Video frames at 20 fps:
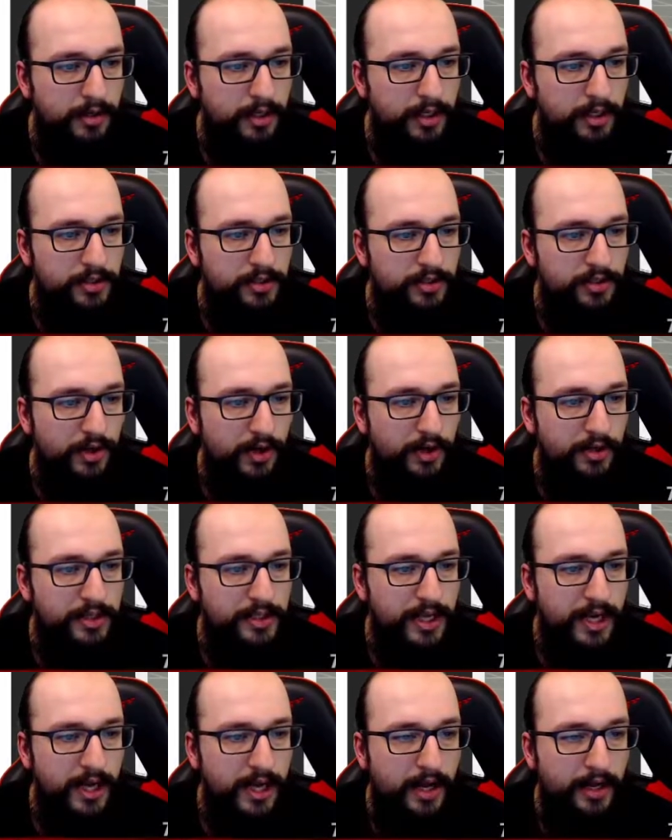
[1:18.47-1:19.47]
It
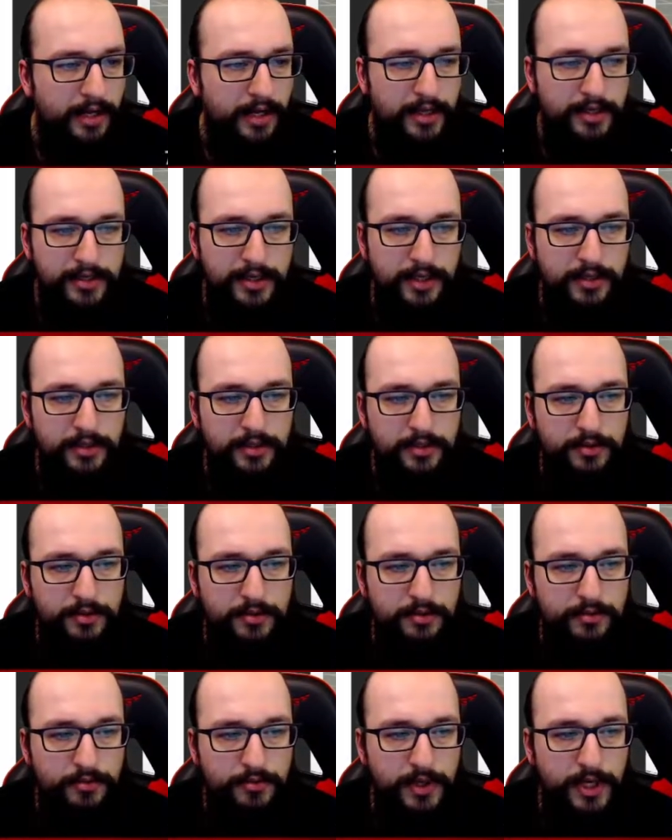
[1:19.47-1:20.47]
starts at, I guess that's
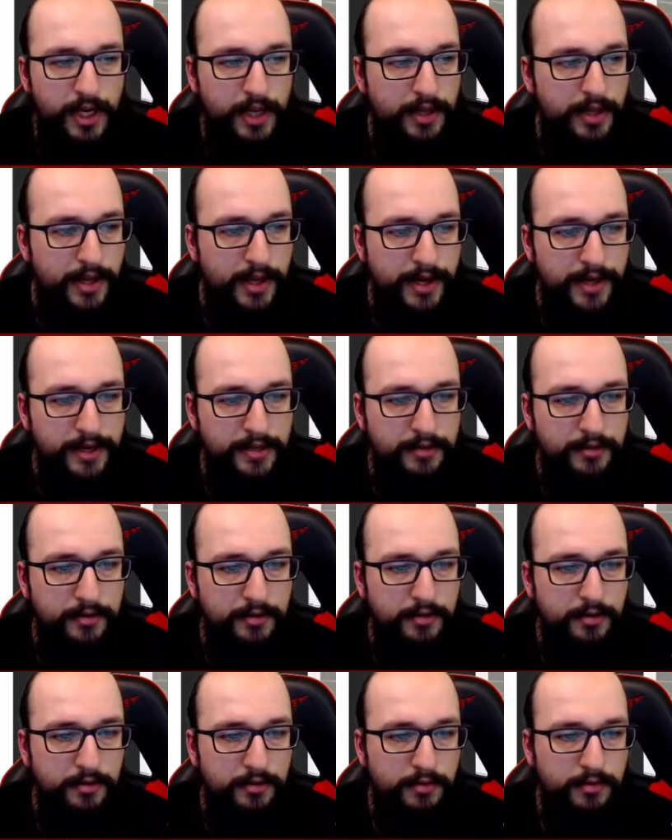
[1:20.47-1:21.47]
3 at night,
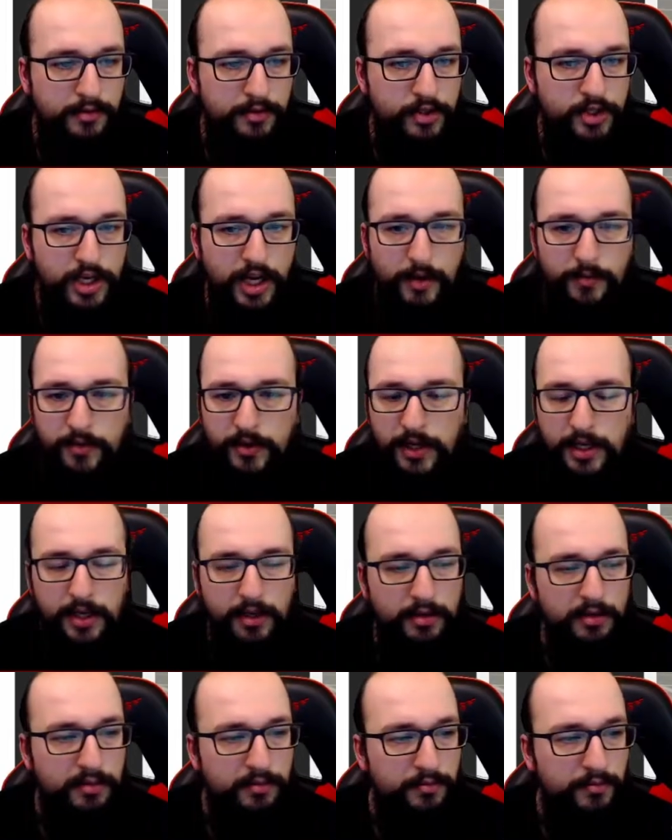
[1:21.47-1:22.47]

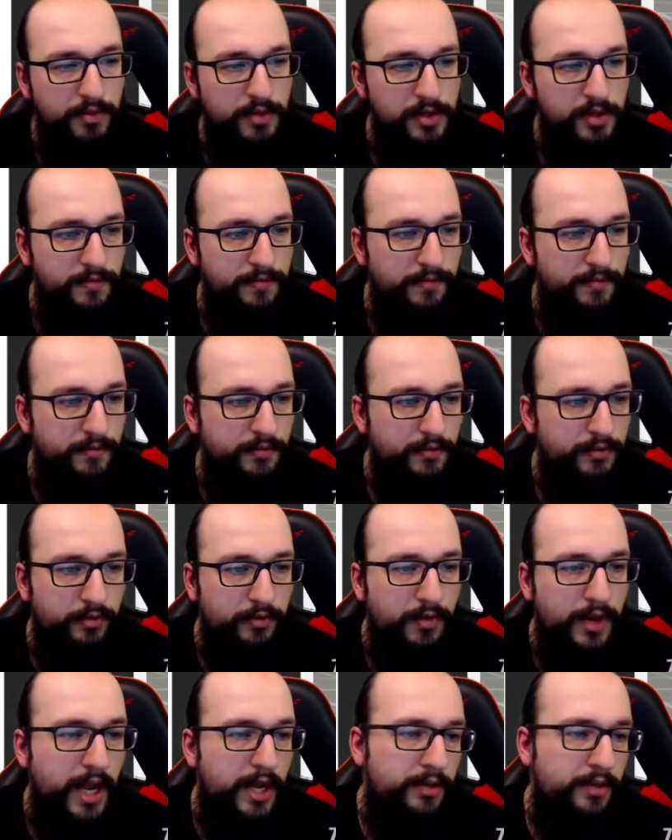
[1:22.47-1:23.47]
GMT. Ugh.
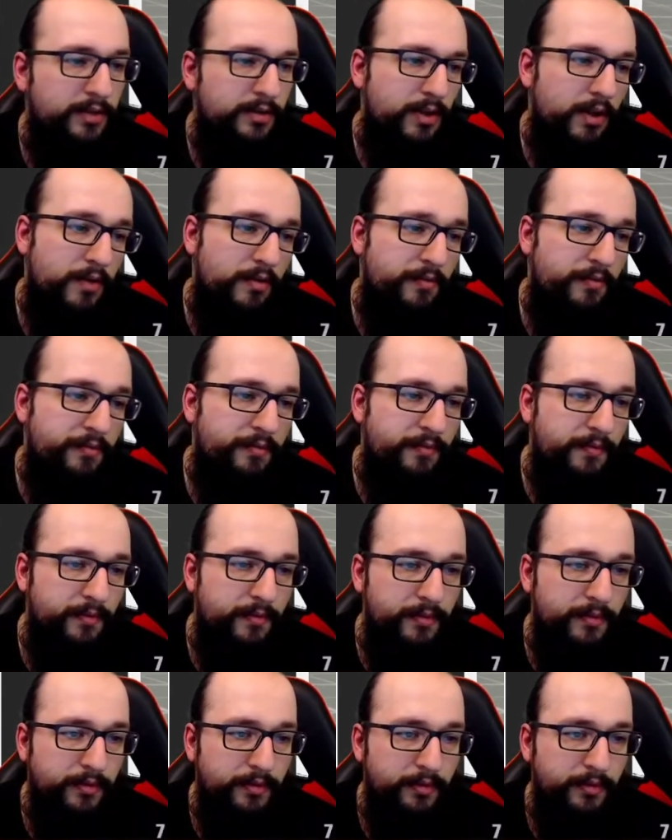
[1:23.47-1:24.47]
So yeah, so
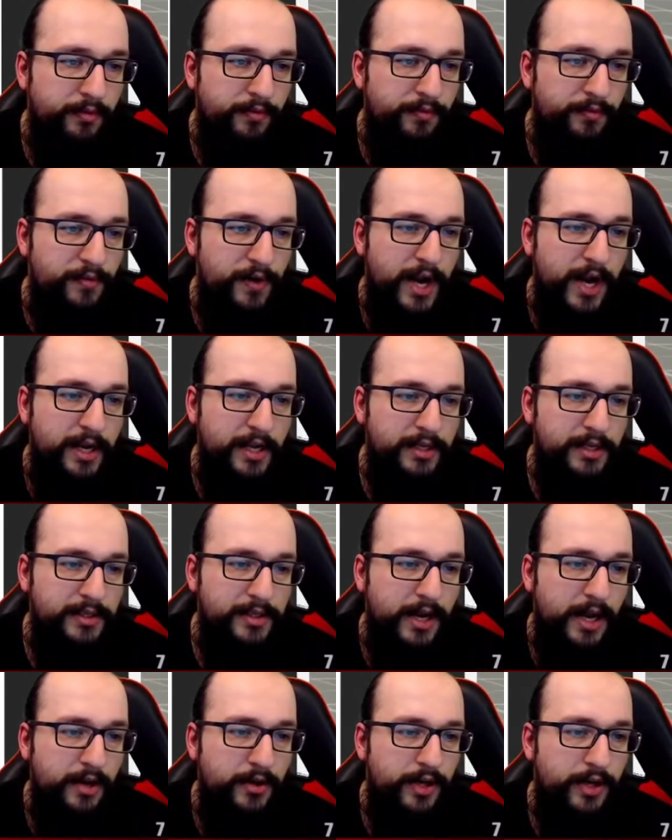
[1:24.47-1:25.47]
Friday,
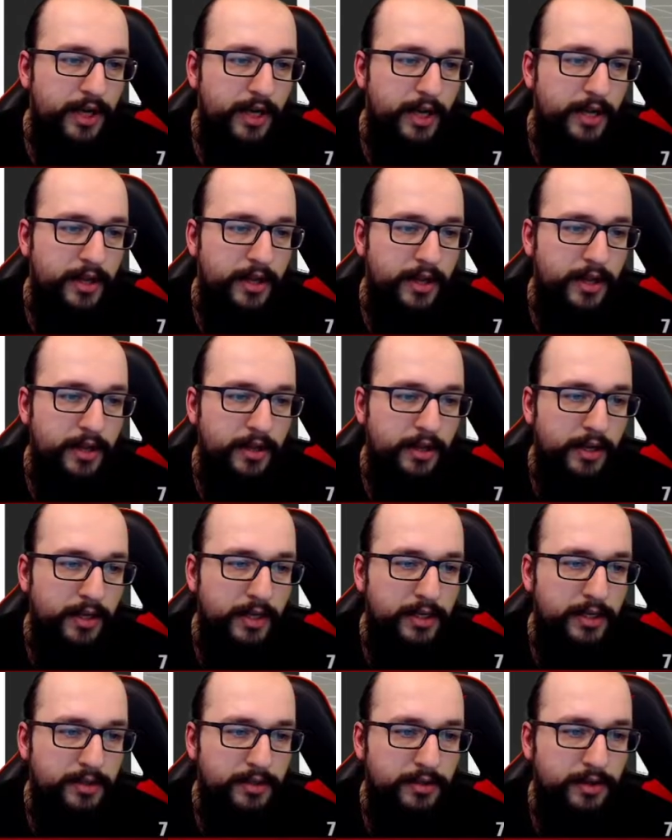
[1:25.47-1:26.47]
Saturday, and then I
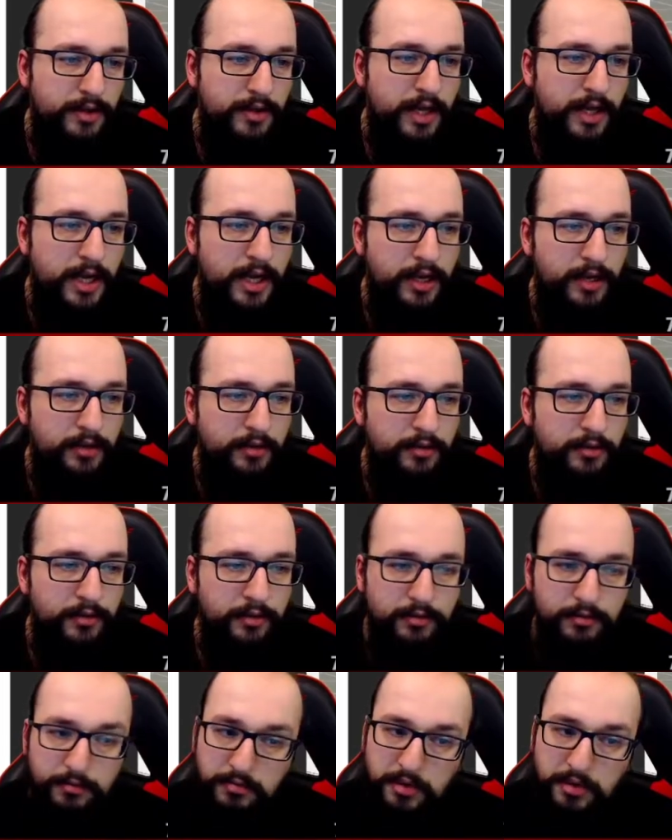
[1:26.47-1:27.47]
guess Sunday
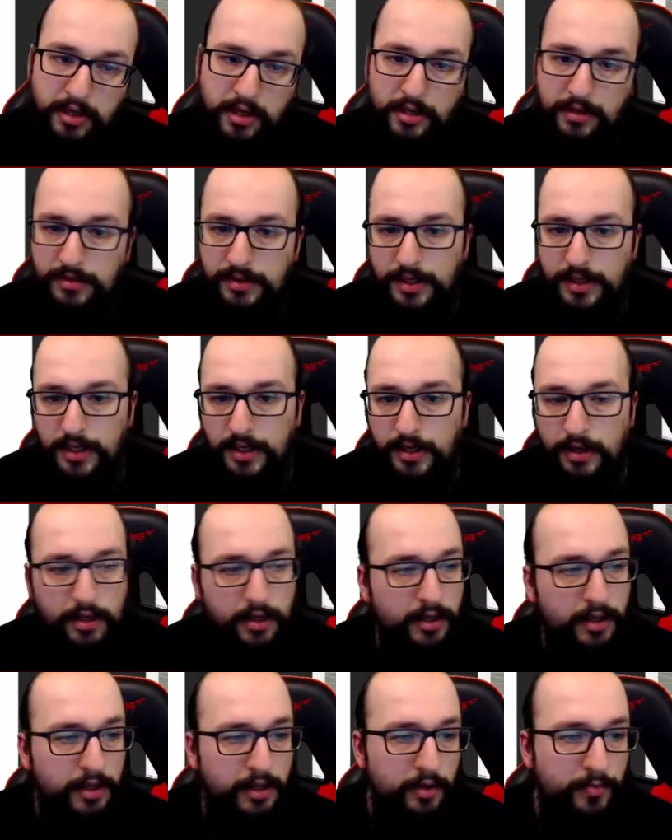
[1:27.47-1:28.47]

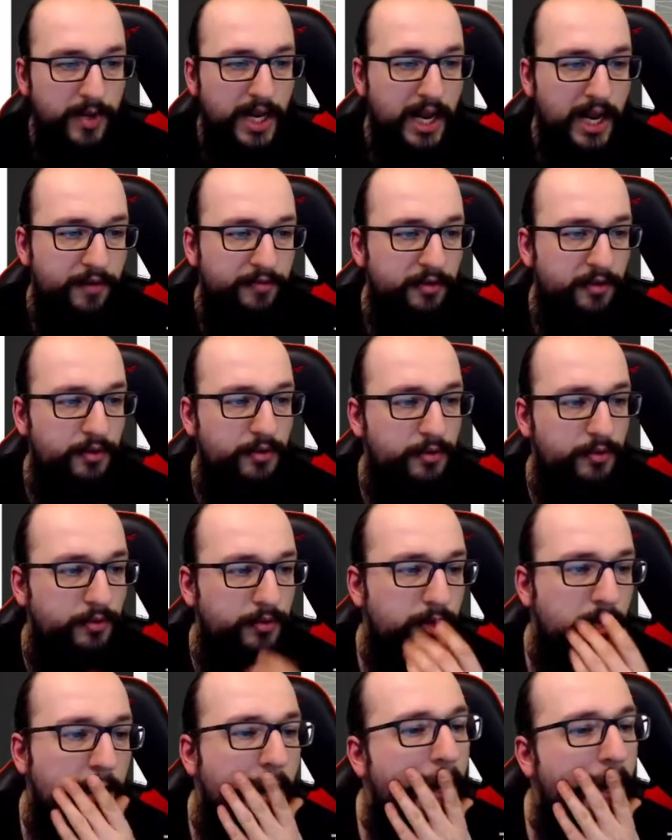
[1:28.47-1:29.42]
until a little bit afternoon.